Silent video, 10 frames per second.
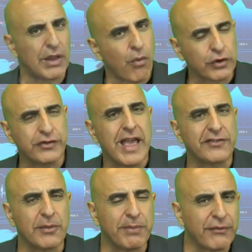I watch the S
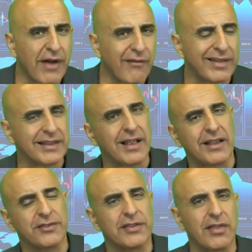and P five hundred, I can
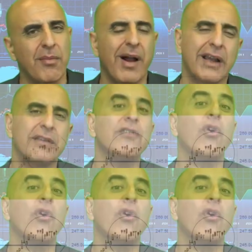see that the market is